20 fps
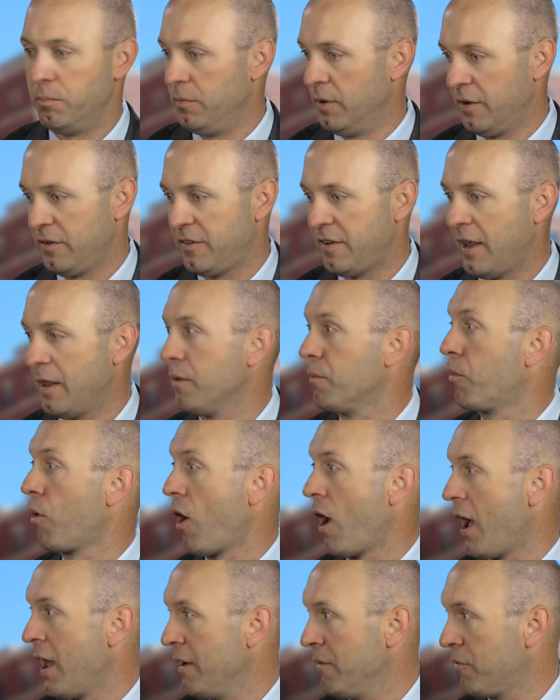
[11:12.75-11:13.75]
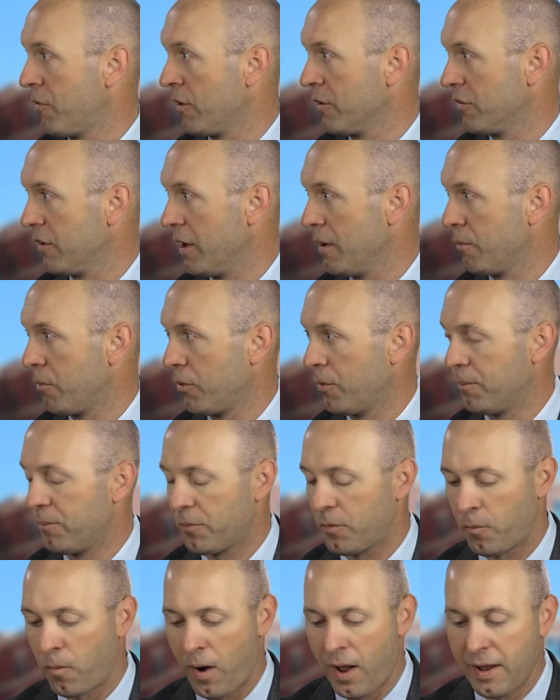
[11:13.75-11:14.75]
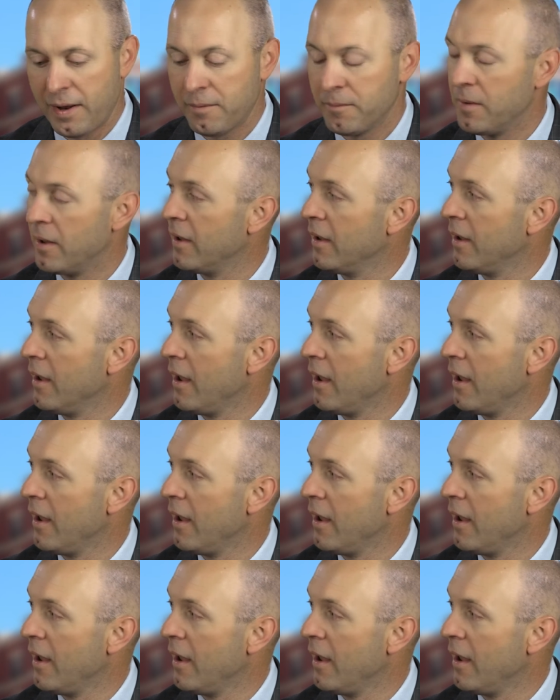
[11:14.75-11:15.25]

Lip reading: let's say the bride, for example, right?